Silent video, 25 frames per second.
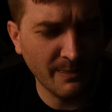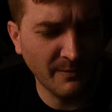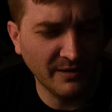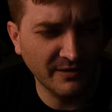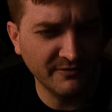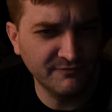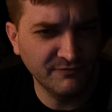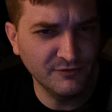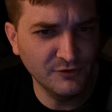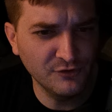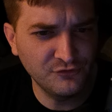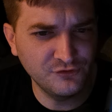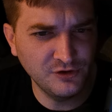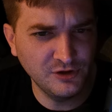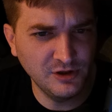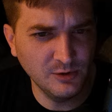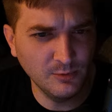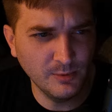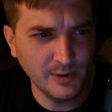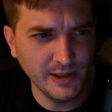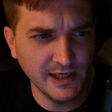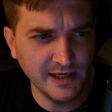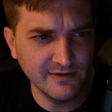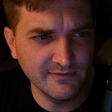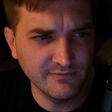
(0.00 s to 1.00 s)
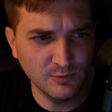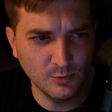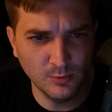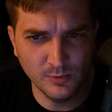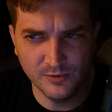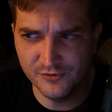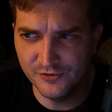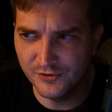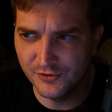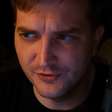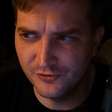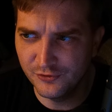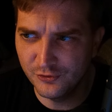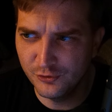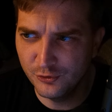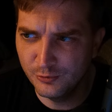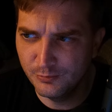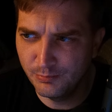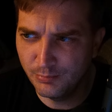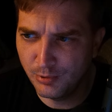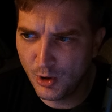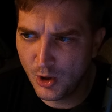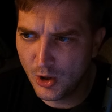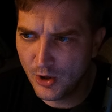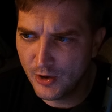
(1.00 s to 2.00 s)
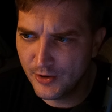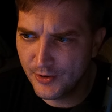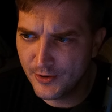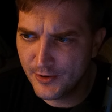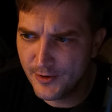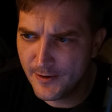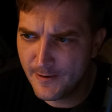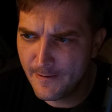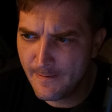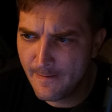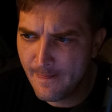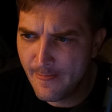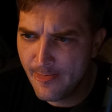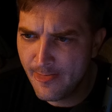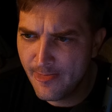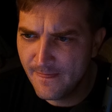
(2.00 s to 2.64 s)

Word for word: My first QA ever was a two-parter.